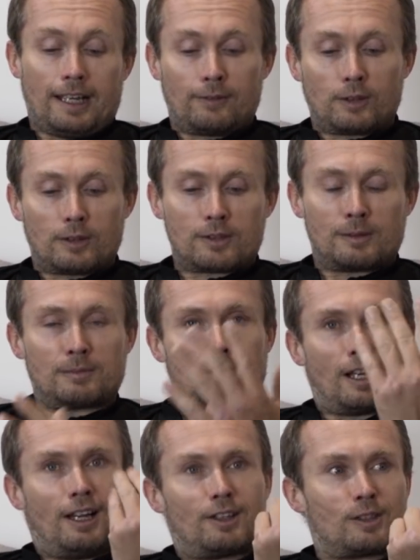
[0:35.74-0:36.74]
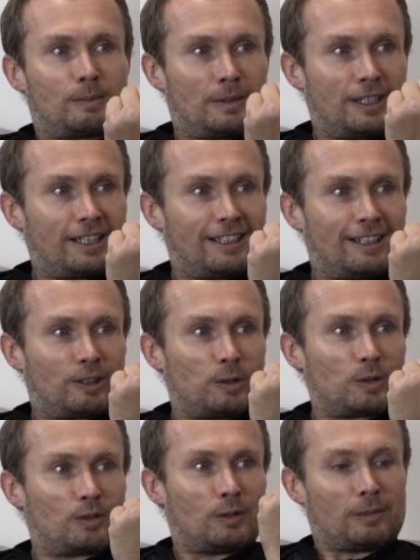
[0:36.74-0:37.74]
Yeah, I've got some scars on my
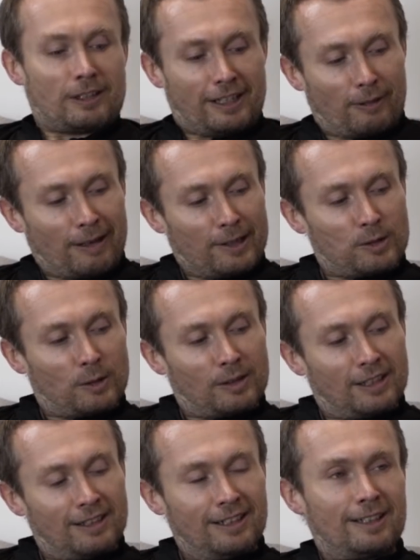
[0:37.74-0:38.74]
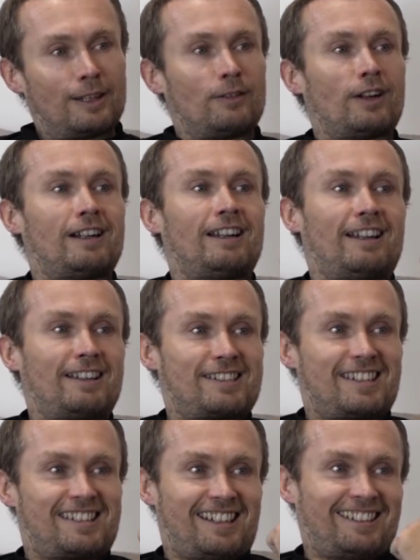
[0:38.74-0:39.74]
knuckles from where I crashed on the very
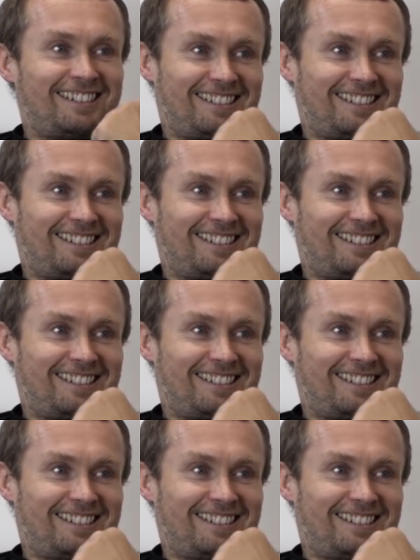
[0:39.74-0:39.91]
last descent.